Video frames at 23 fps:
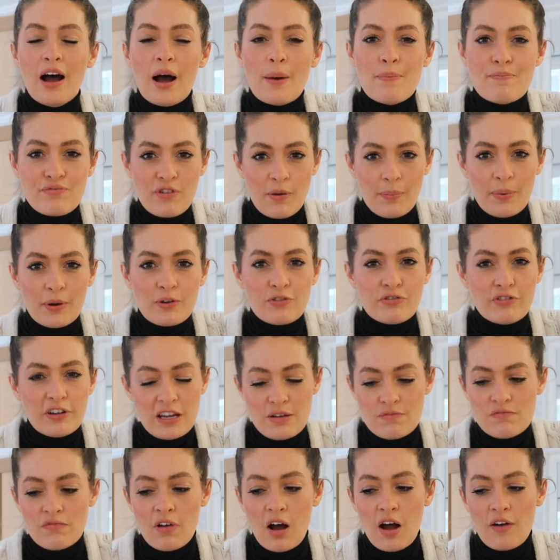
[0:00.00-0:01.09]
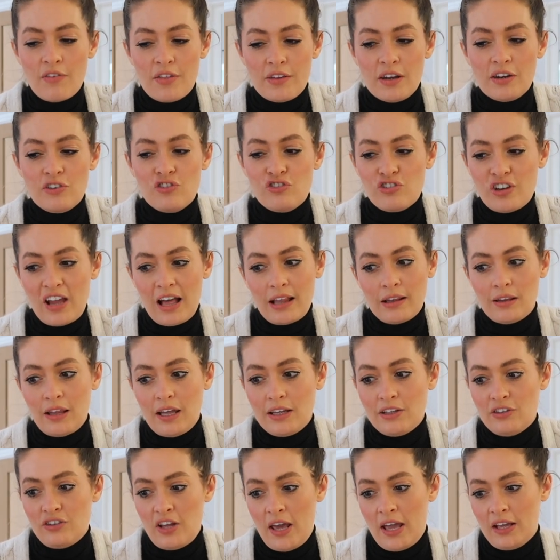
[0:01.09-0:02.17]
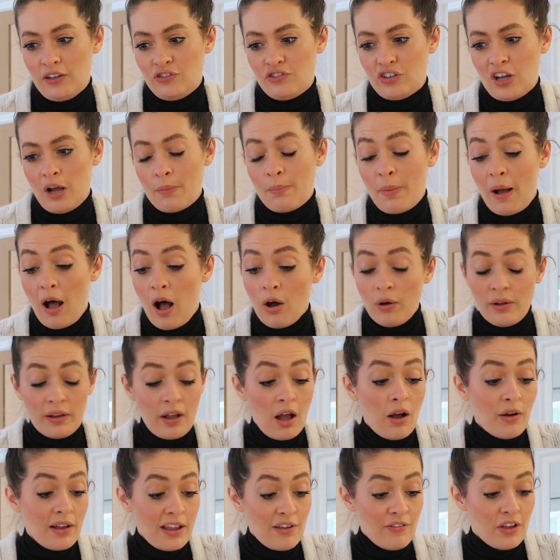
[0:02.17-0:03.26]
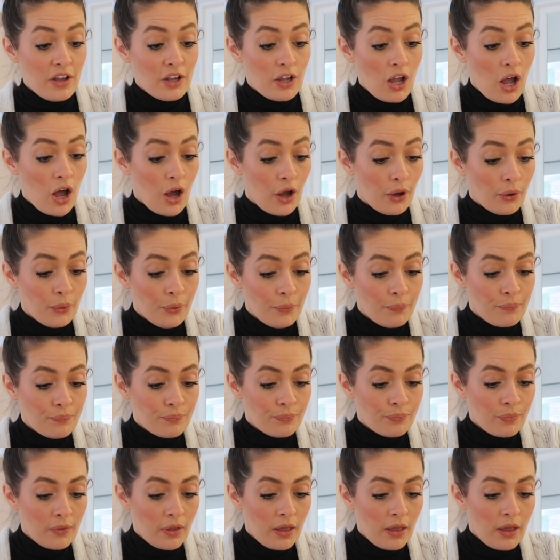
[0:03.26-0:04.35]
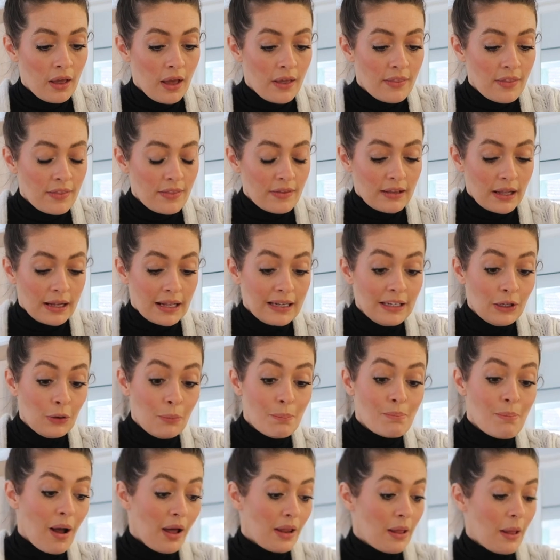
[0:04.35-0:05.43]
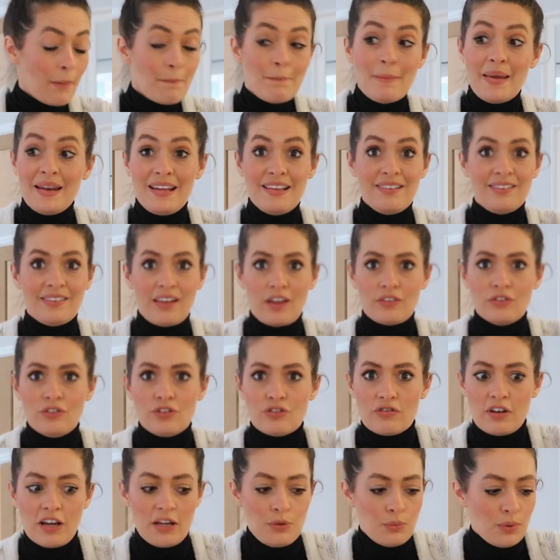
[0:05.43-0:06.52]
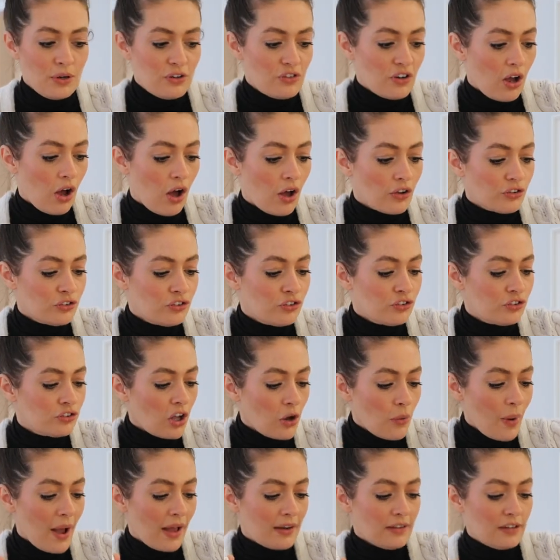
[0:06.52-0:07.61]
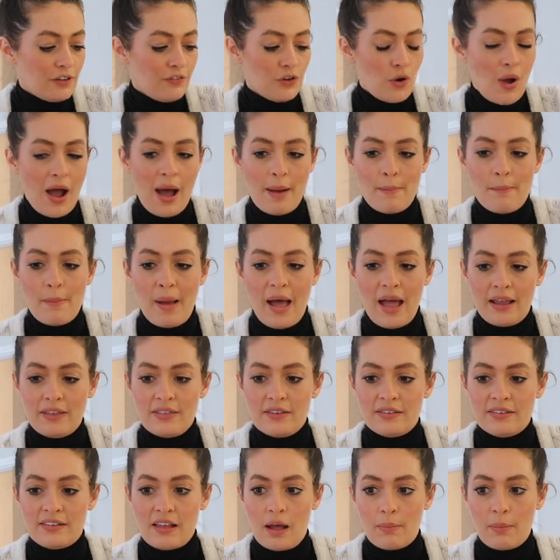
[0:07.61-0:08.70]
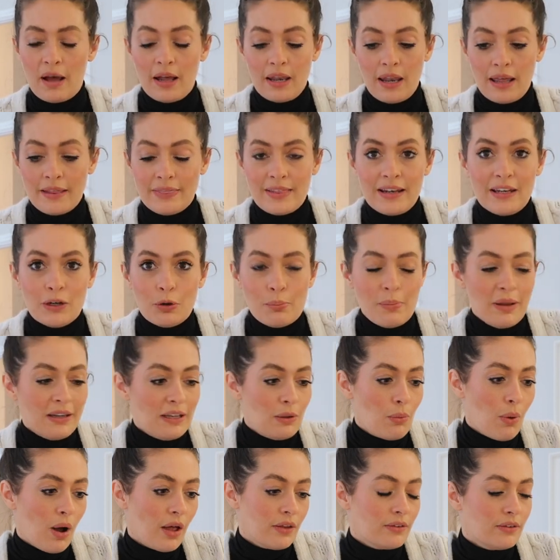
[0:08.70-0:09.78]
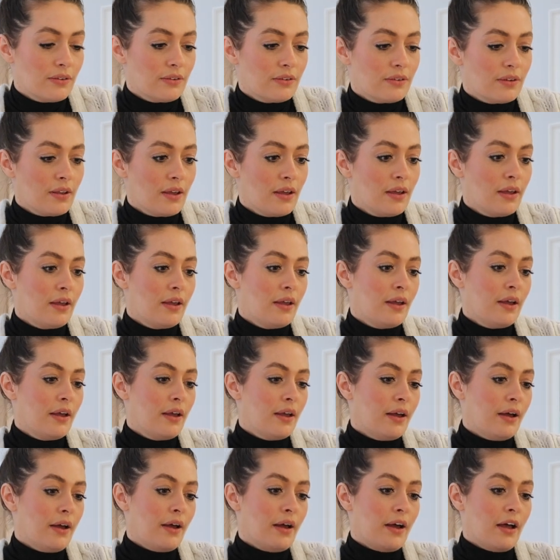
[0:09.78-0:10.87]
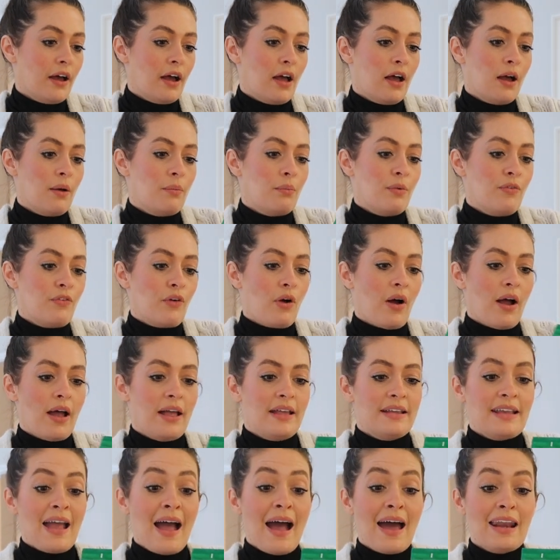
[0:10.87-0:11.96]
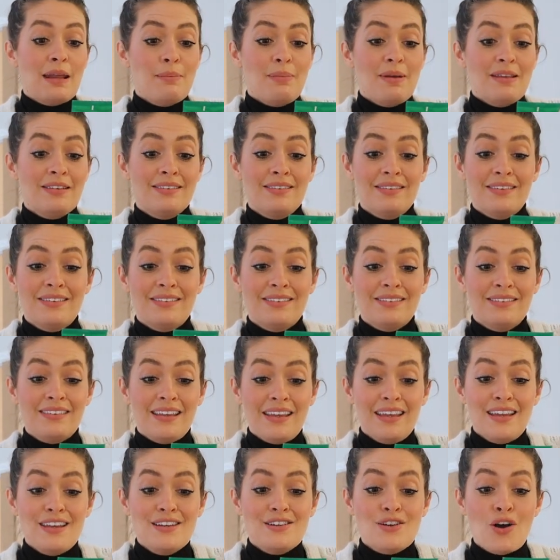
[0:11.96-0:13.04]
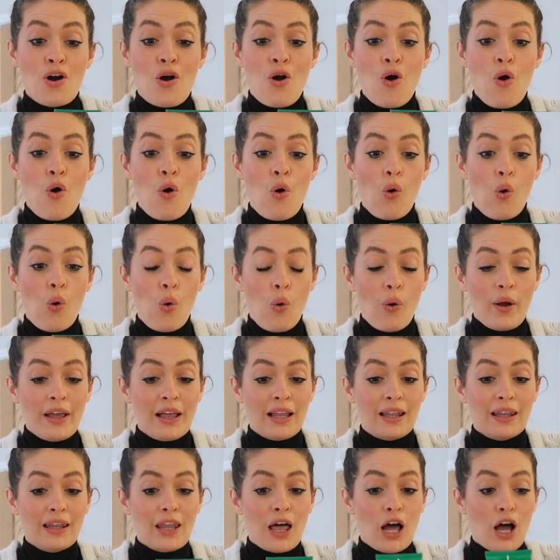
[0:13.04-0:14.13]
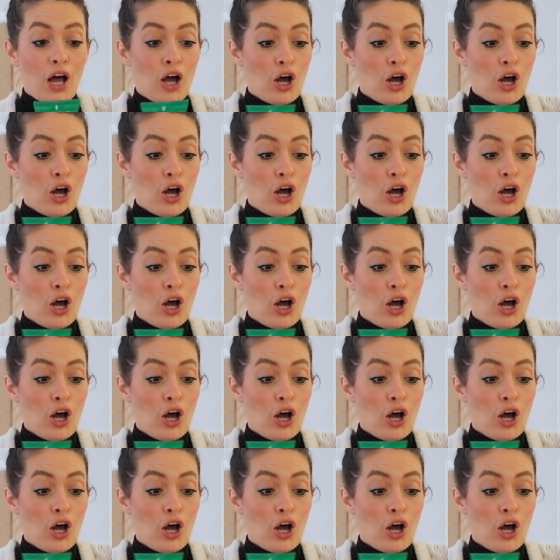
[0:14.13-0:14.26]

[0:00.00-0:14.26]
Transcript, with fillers: a proper cream rather than a gel-like texture, but I'll, I'll, give it a go. And then there's like a little mini sunscreen, which are so handy for your handbag in the summer, like the little mini ones. Um, we've got a cannabis seed oil